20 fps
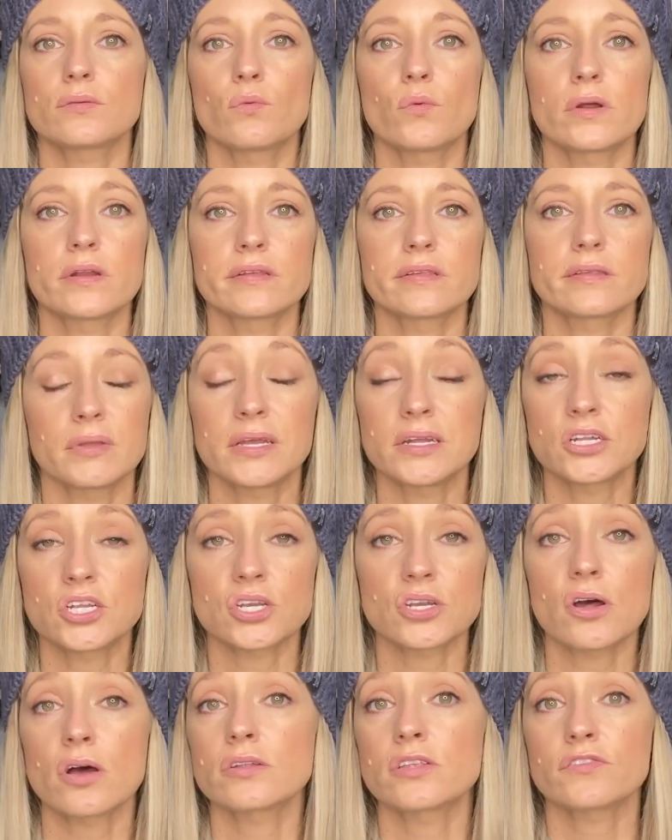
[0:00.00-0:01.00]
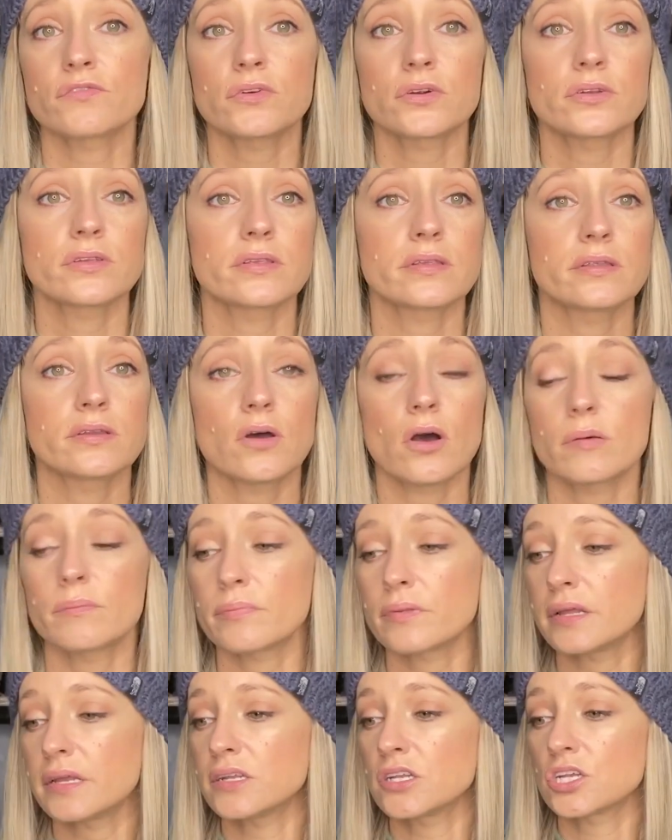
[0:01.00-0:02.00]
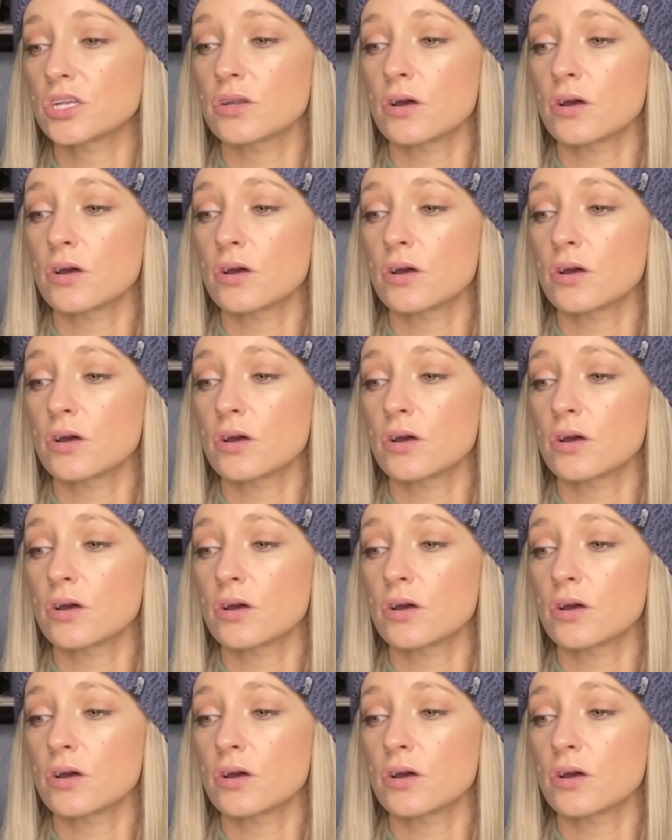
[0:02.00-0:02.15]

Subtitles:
What is bleach knots versus non-bleach